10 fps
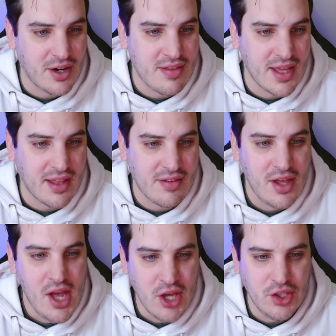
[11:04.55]
it says
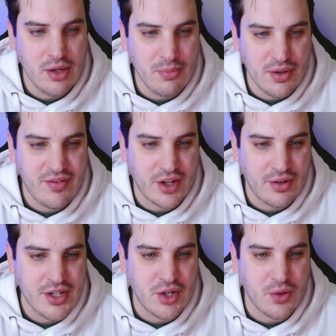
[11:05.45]
you move the
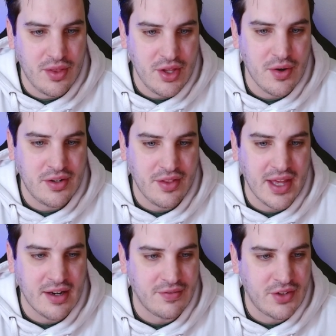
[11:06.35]
creature with you until the
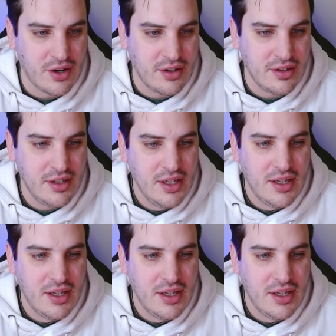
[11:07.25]
end of turn.